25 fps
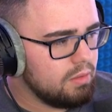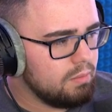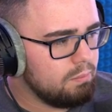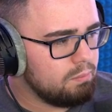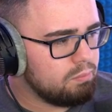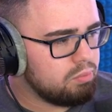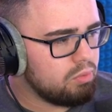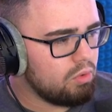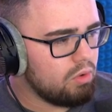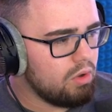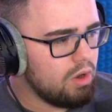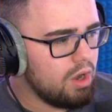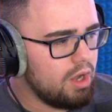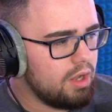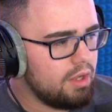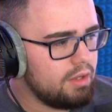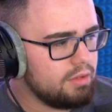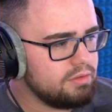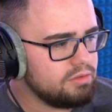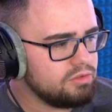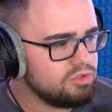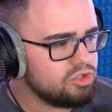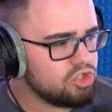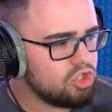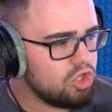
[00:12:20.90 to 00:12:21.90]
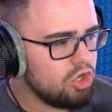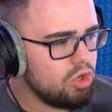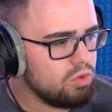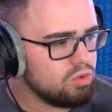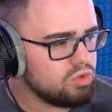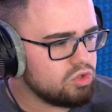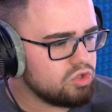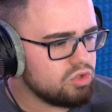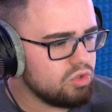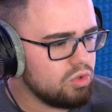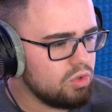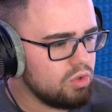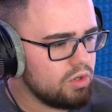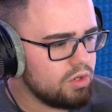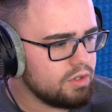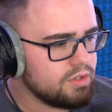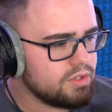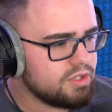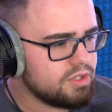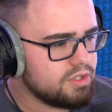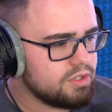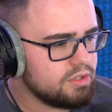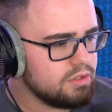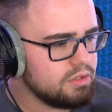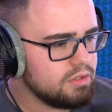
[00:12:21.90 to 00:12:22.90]

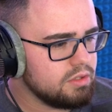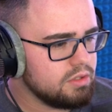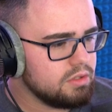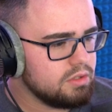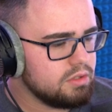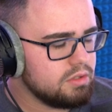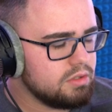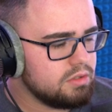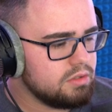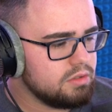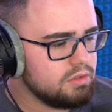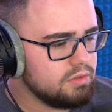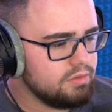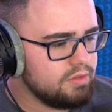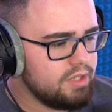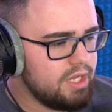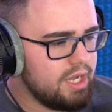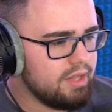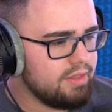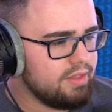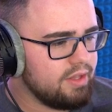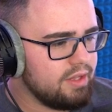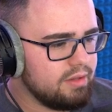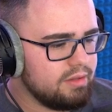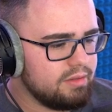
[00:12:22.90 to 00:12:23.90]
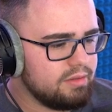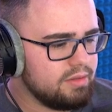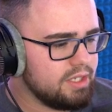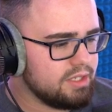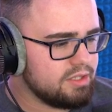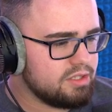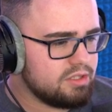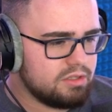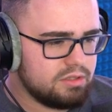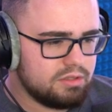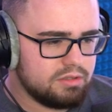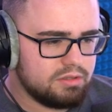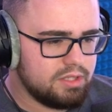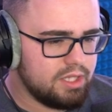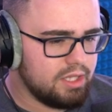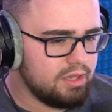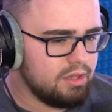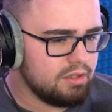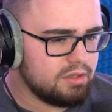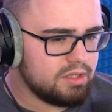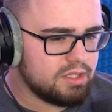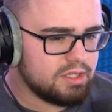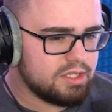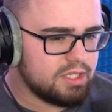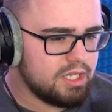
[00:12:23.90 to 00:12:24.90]
Brontosaurus. Yeah, they they
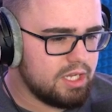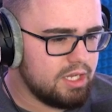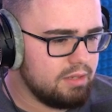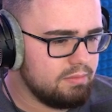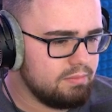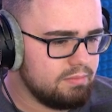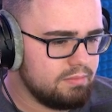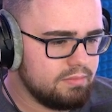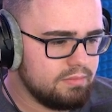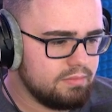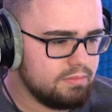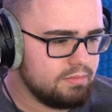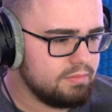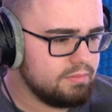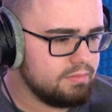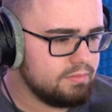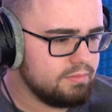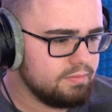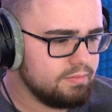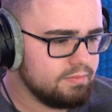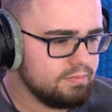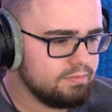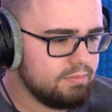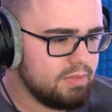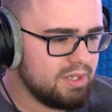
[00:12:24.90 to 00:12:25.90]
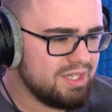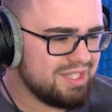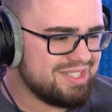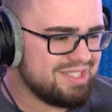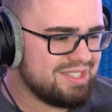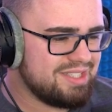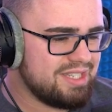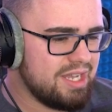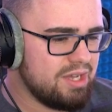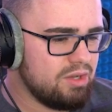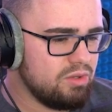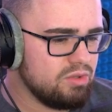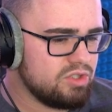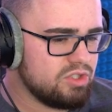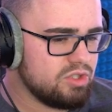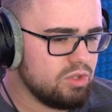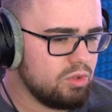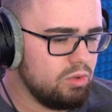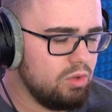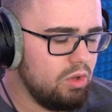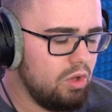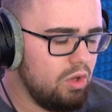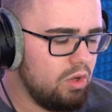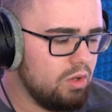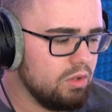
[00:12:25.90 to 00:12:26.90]
look the same, but its tail so
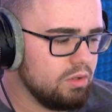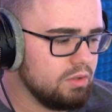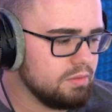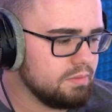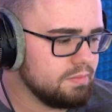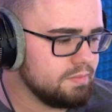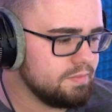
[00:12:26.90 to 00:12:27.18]
long.